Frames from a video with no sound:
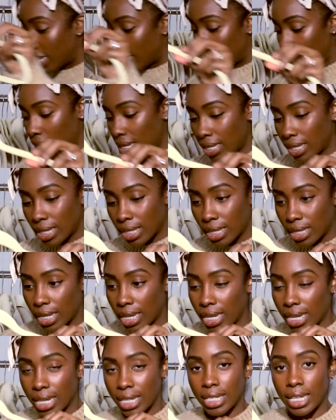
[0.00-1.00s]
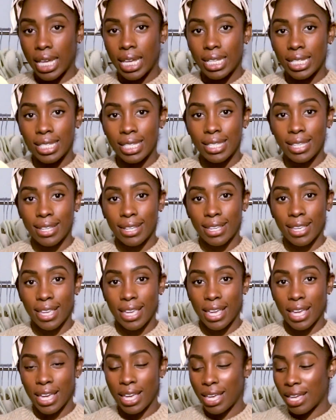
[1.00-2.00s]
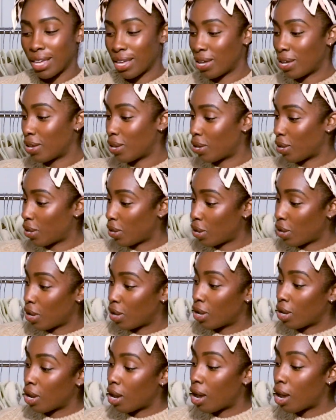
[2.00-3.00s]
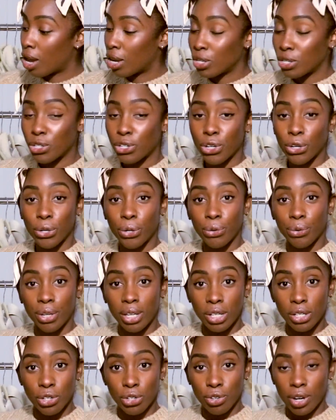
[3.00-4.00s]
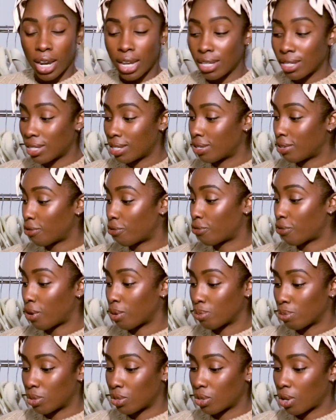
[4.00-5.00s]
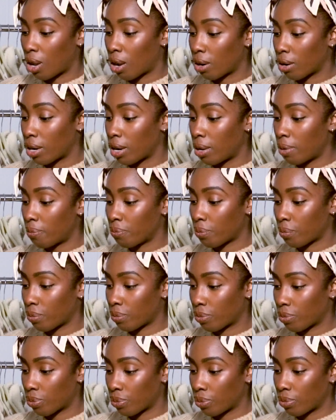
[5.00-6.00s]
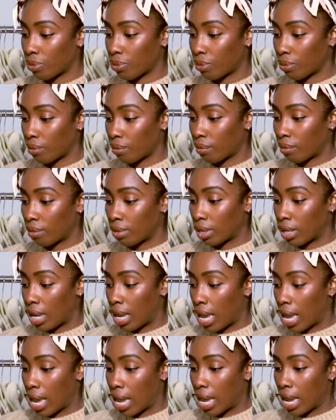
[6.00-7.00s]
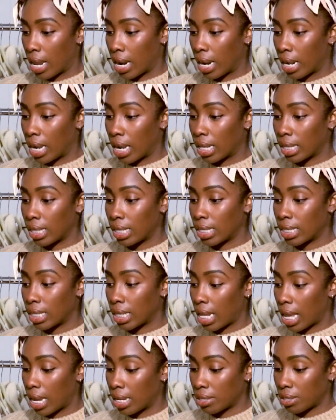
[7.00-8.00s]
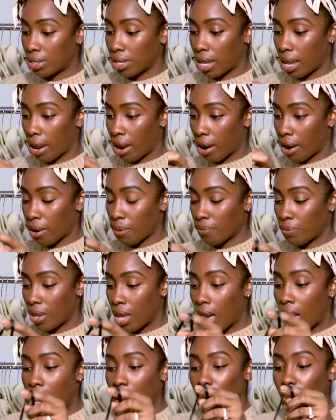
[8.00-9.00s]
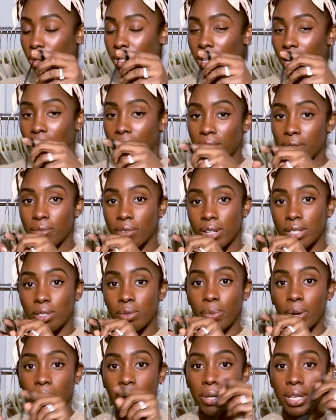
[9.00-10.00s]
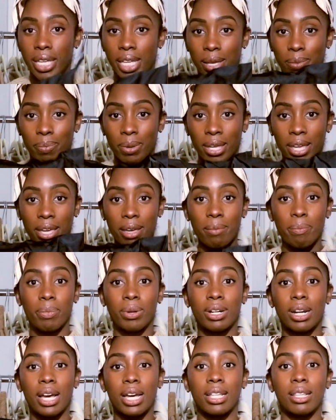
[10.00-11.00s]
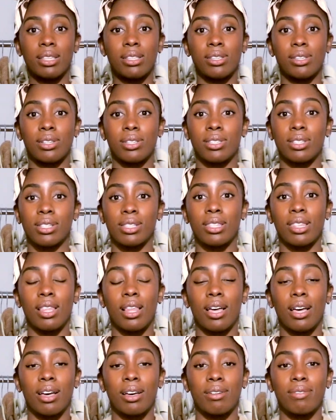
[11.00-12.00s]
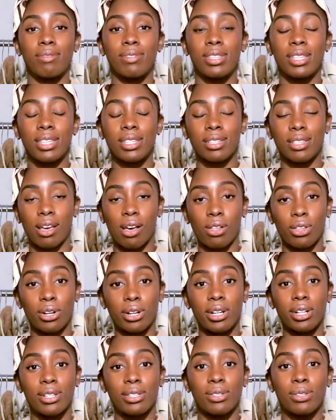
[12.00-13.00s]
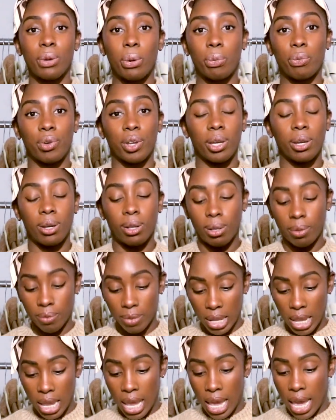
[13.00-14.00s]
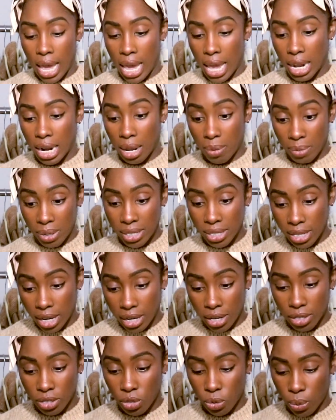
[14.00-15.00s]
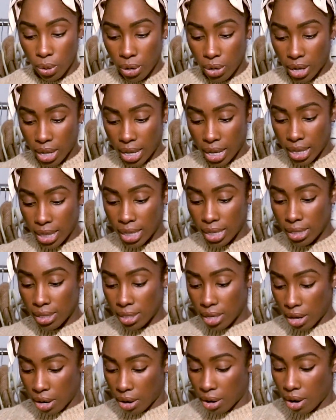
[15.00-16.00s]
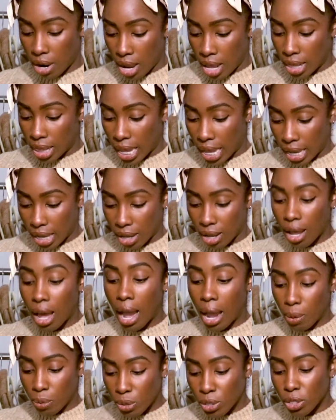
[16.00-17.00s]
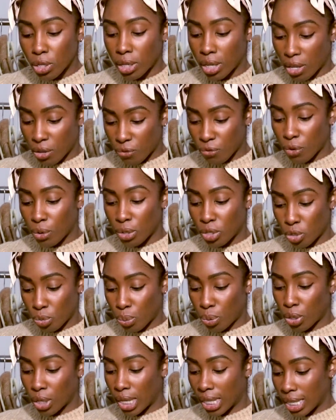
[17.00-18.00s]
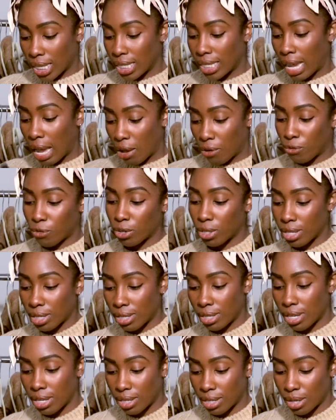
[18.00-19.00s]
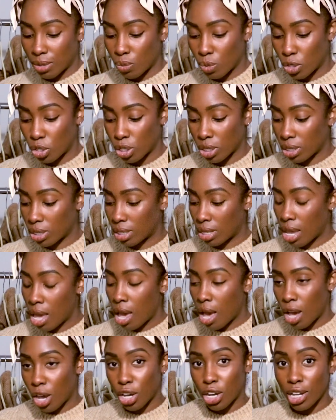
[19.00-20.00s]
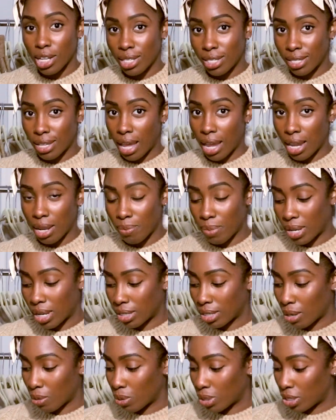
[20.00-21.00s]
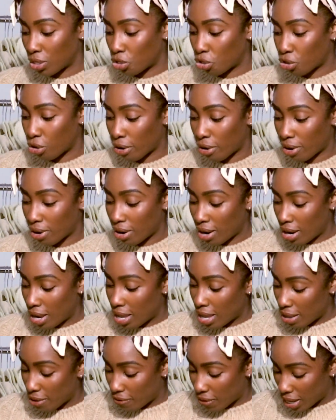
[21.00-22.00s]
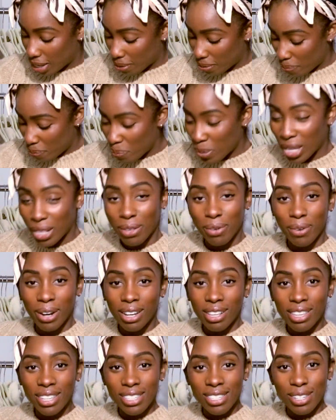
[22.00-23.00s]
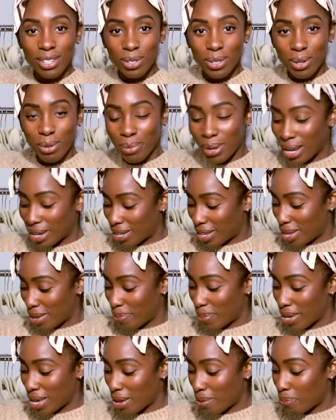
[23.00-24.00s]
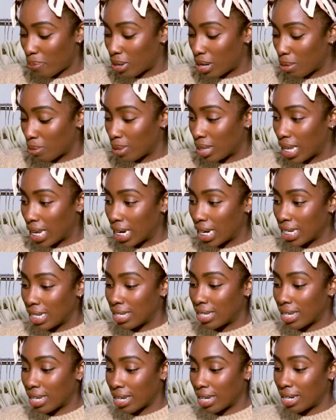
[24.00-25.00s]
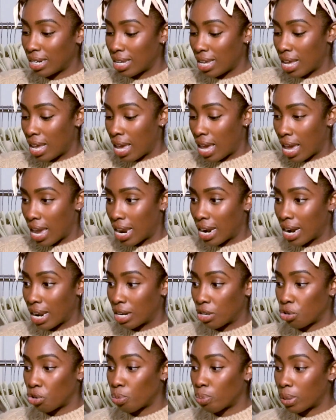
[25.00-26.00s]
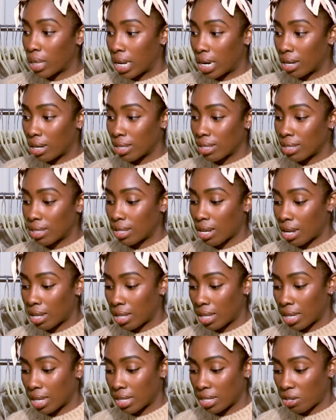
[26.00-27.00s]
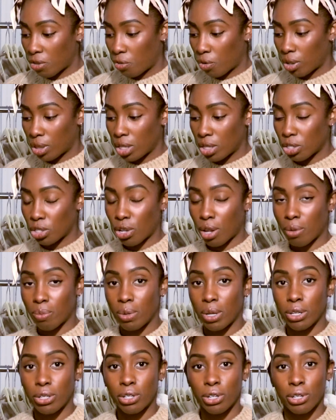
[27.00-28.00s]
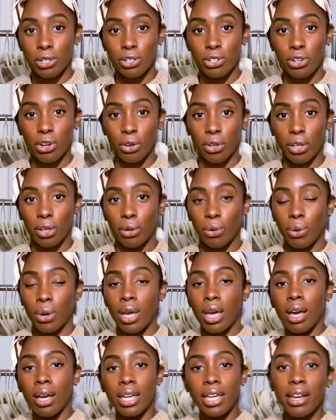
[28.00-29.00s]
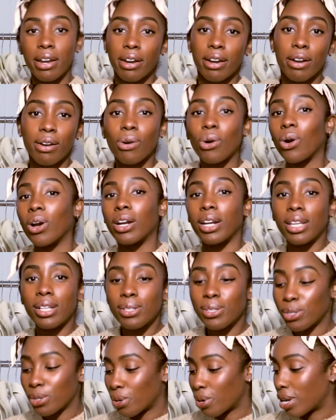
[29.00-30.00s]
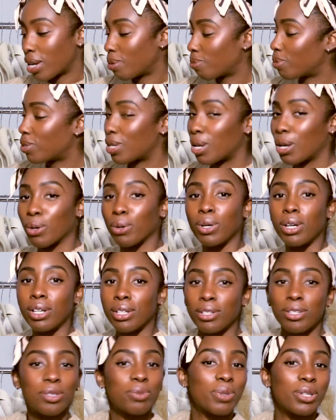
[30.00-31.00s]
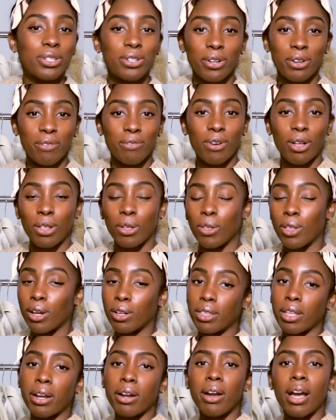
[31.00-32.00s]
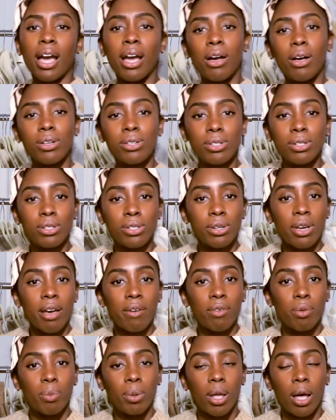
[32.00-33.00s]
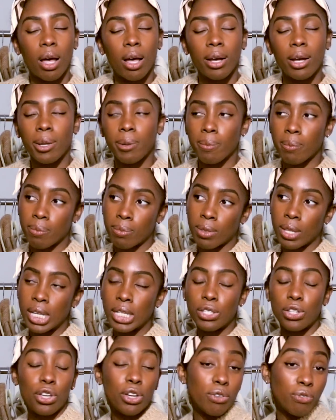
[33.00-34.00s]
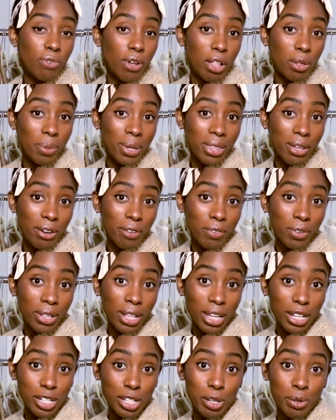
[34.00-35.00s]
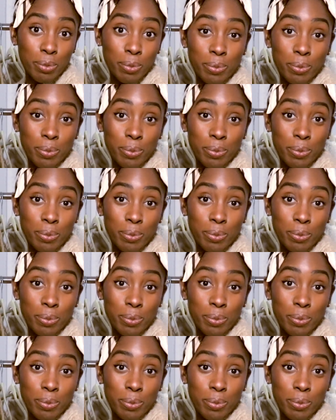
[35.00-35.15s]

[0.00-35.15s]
This is a silky hunter green dress from Zara, and I got this last year. I was on the fence about keeping it, but I just love this color. It's so regal, and I'm excited to wear it again this year. Like, I was looking forward to pulling this out for this season, which is a good sign because I wasn't sure if I made the right decision about keeping it, but I'm glad I did. And I do plan on styling it differently, so I'll be sure to show you here or on Instagram, so just make sure you follow along there. I also do have a blog, so you can follow me there if you'd like to.